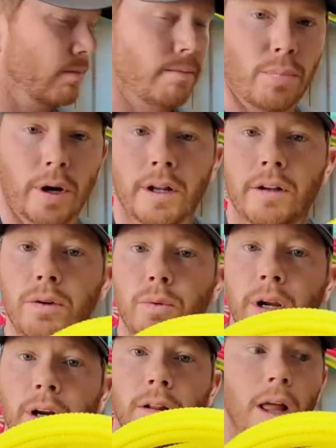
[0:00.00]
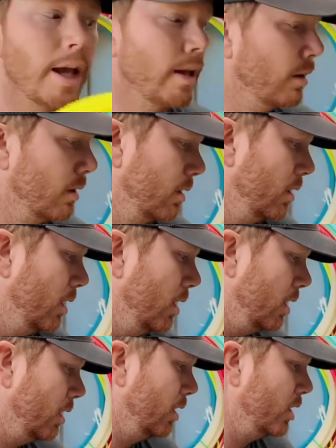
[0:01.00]
brand new Ringer Light.
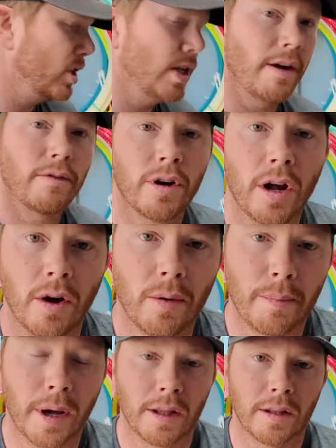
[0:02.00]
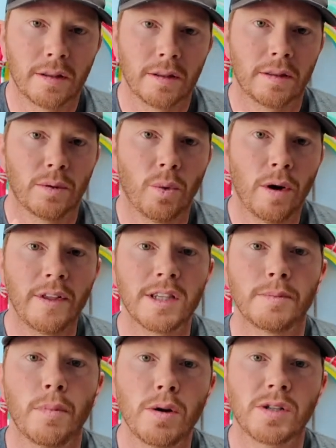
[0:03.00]
You just never know. But the one
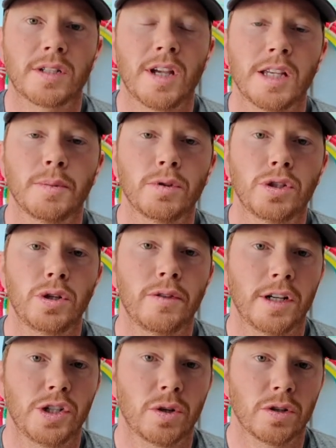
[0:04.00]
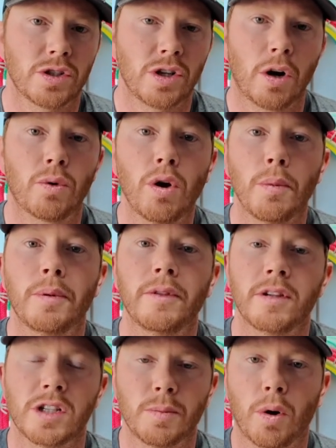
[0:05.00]
that's most accessible to you that you can start roping
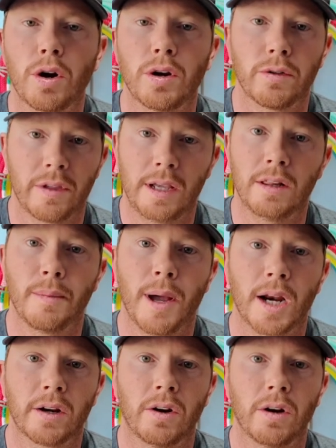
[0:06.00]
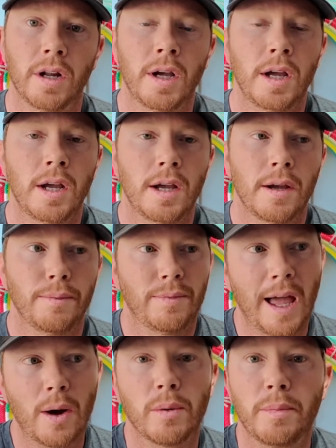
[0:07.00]
the Smarty or the Helimatic on,
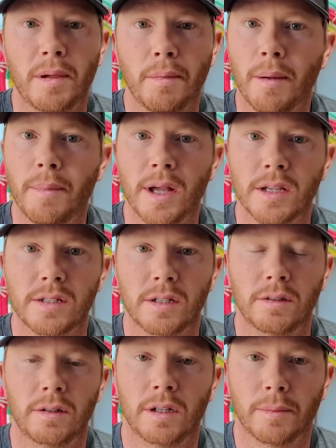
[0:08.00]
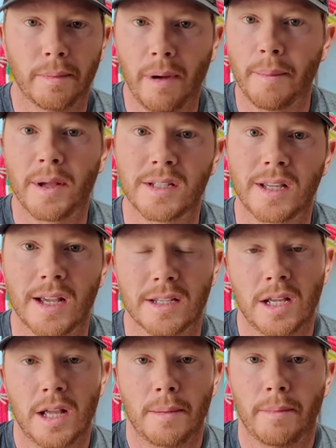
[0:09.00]
that would be my best, my best guess.
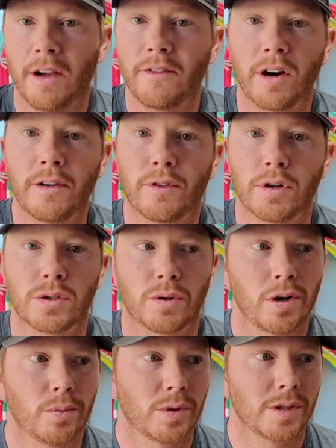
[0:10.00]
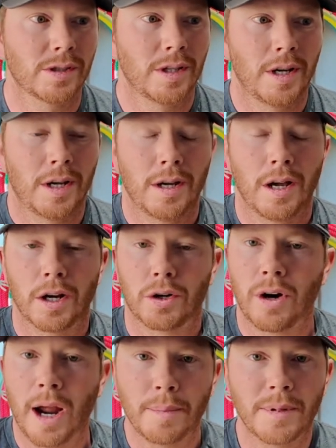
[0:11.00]
My very first rope was a
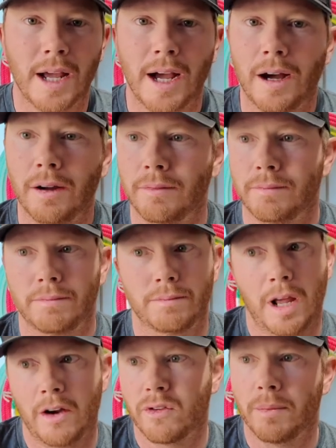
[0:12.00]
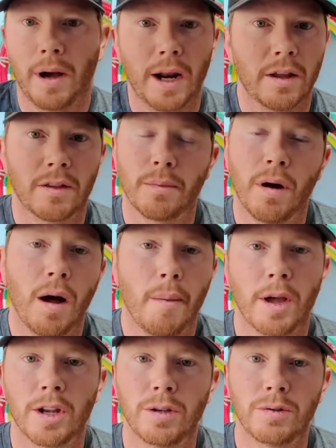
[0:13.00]
crapped out, everybody and their mom
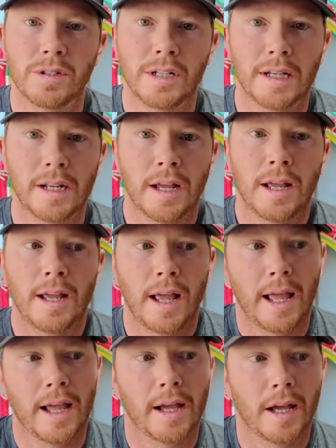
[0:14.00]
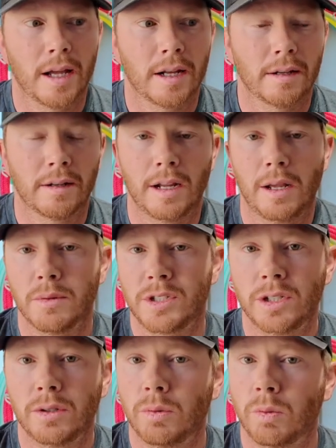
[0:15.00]
had used it, and it was
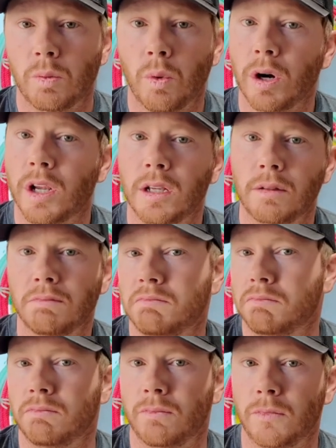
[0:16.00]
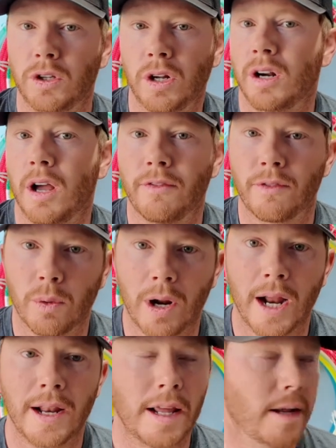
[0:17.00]
still working good enough for what
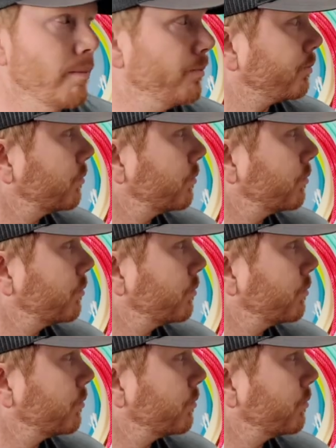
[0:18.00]
I needed.